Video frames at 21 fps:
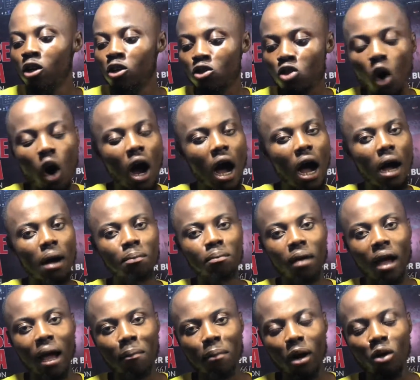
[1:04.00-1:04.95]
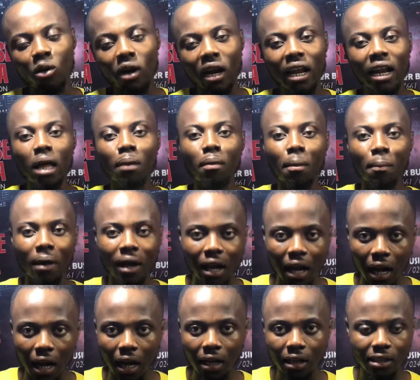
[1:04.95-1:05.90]
So, a man with the name
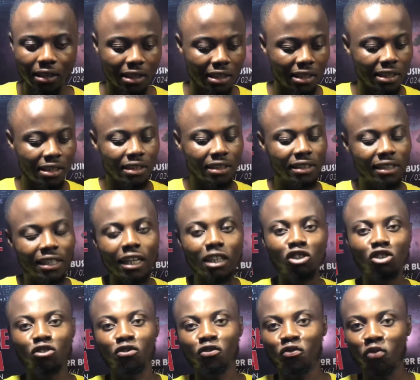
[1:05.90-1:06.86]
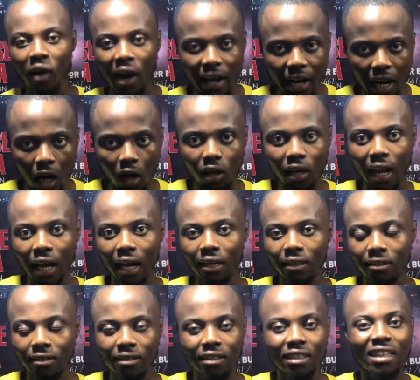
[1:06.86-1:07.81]
Emeka just find out
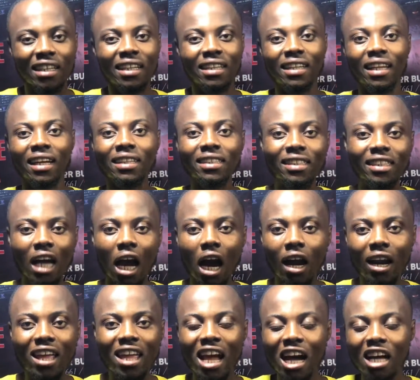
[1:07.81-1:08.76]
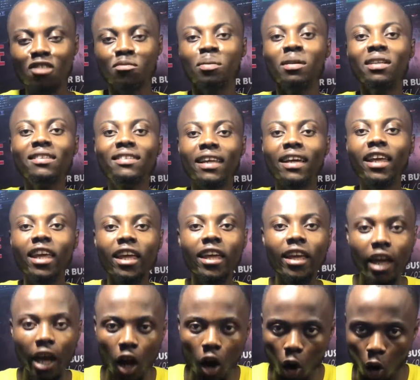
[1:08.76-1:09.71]
that the child he has been taking
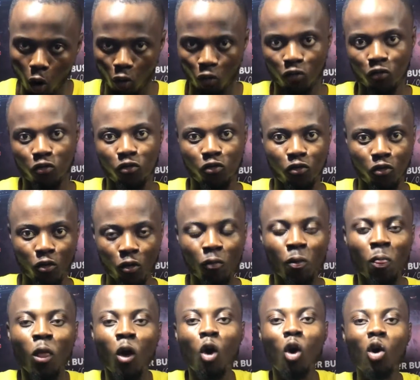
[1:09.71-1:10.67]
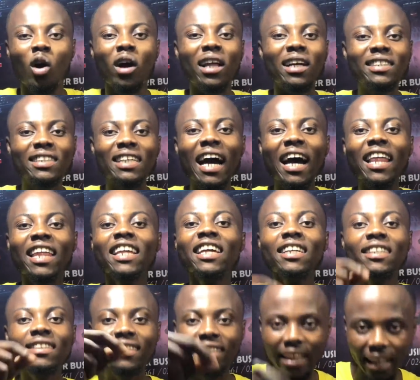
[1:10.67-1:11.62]
care of, or the child
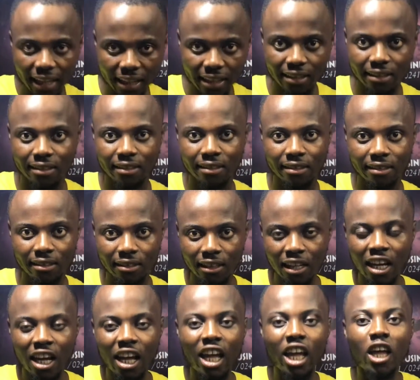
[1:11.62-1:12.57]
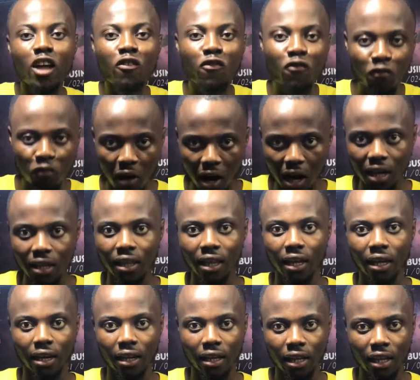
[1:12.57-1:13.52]
he thinks he
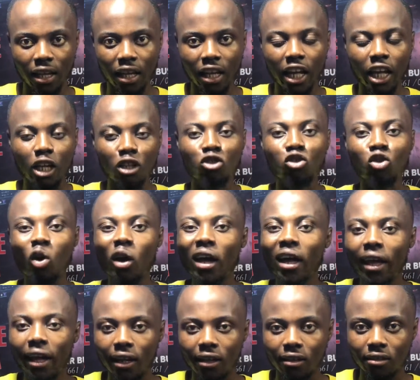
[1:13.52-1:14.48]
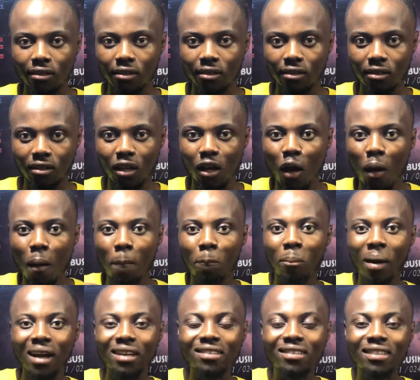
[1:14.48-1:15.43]
fathered, is not his,
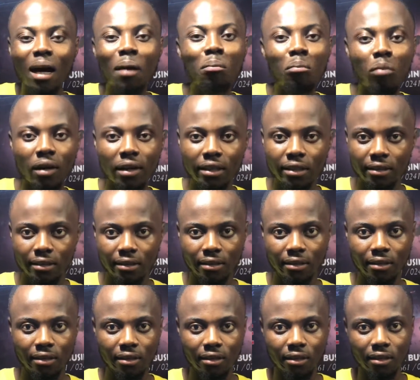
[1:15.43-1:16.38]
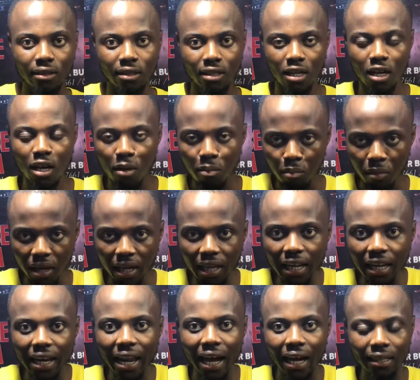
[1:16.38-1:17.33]
but somebody's.
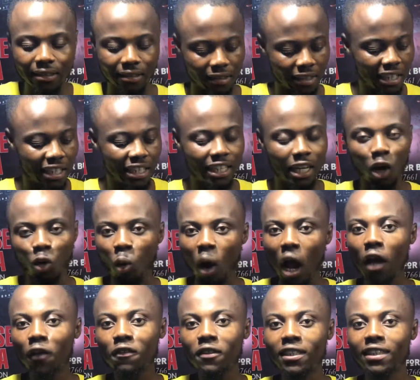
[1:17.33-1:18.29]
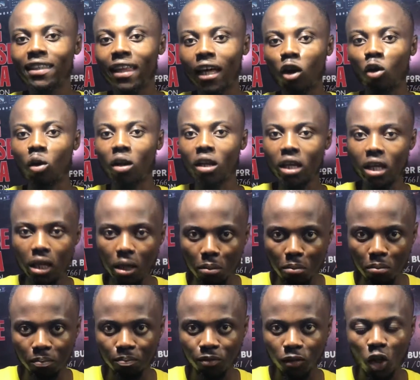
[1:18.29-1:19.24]
Meaning that the wife cheated on
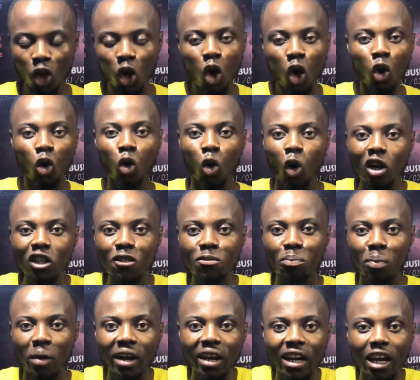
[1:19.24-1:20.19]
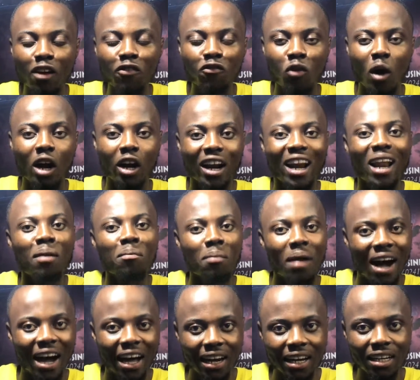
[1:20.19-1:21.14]
him, got pregnant for another
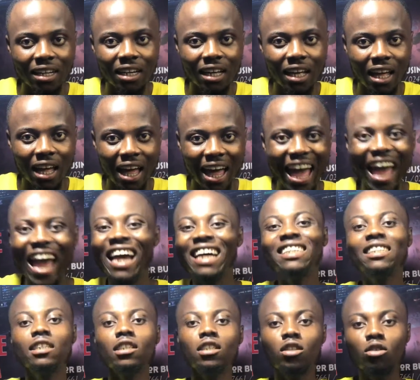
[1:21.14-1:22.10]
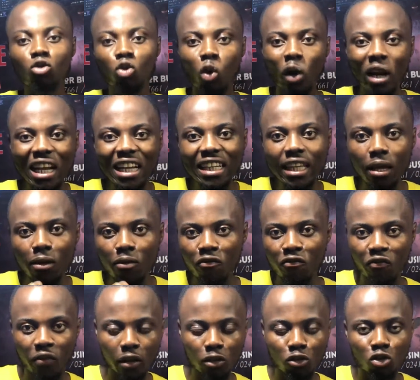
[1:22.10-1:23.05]
man, and couldn't deem
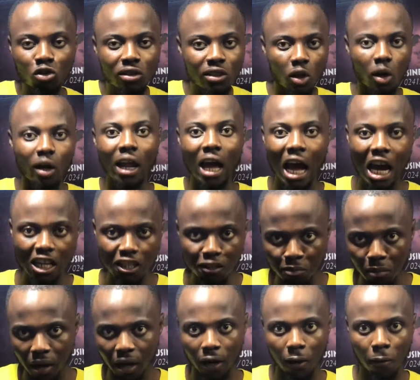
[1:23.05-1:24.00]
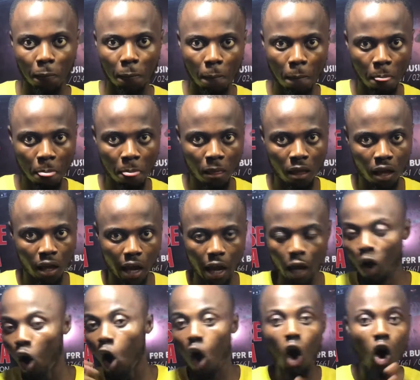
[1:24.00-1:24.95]
fit to tell the husband.
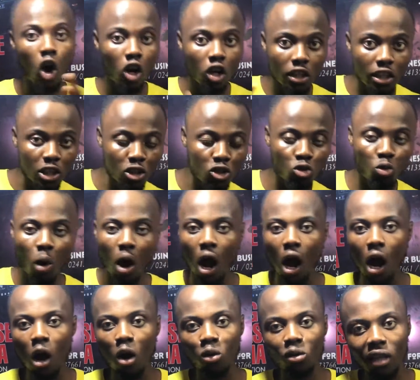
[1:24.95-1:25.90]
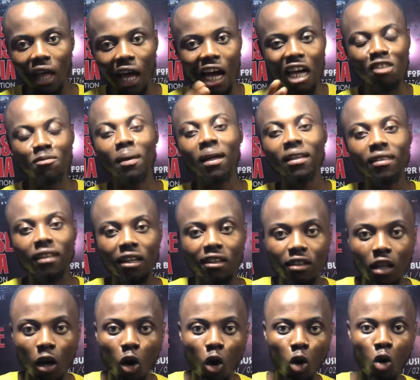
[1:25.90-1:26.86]
And all this while, the husband
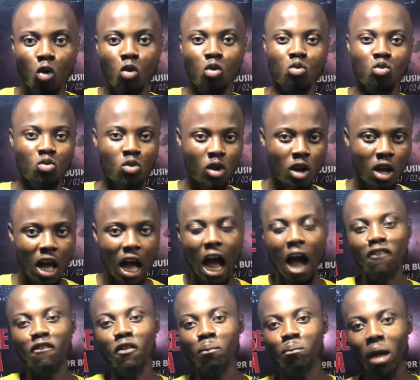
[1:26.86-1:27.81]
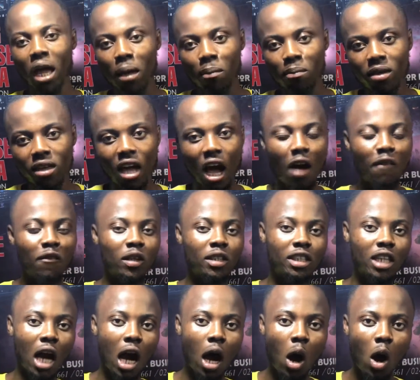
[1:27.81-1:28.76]
thinks that, oh, I have a baby, I have a
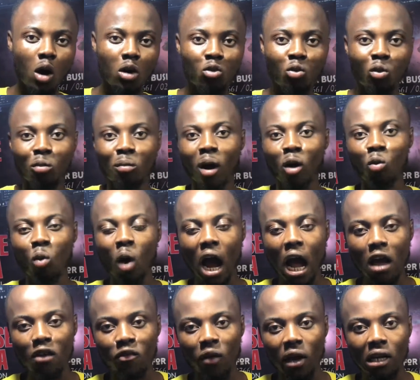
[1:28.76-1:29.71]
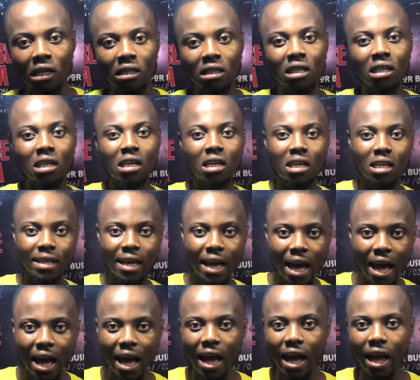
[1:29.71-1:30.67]
child with my wife, and
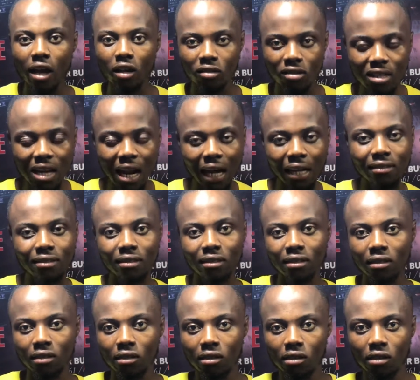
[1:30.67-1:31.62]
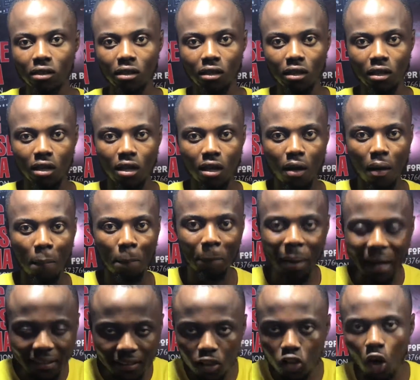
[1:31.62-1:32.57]
yeah, you see that thing?
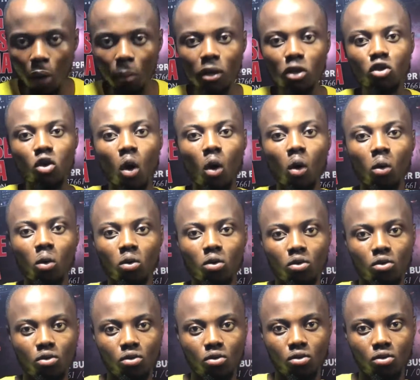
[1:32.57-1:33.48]
But it not be so.